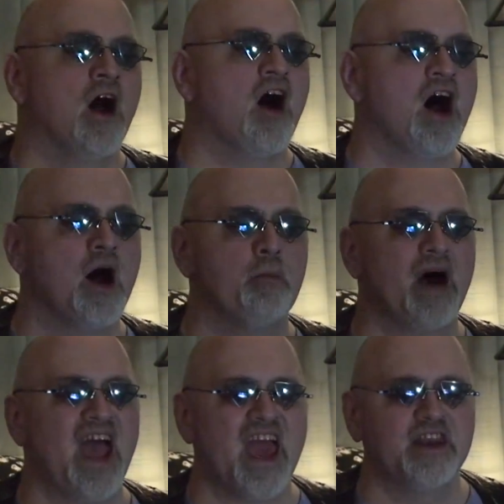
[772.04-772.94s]

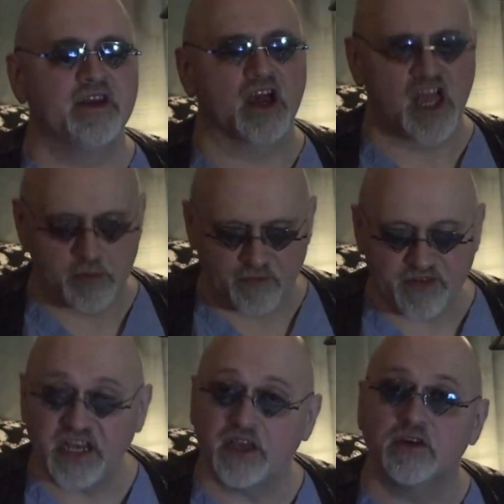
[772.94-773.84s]
I had a couple
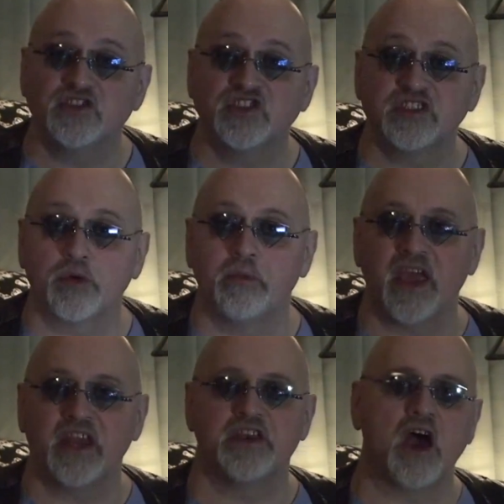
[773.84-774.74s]
videos that were
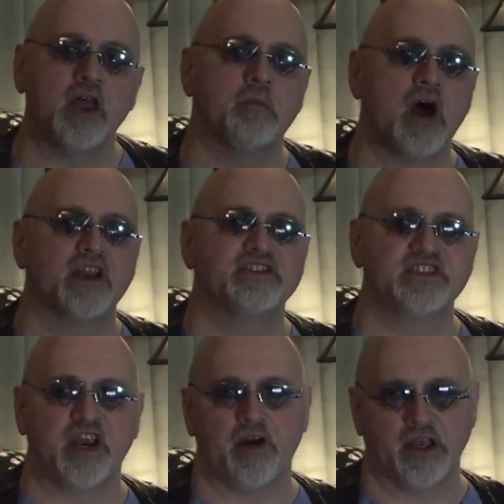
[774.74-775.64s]
made
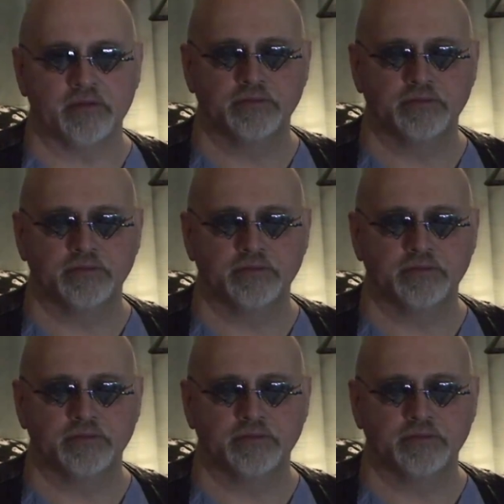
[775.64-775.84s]
non-monetary.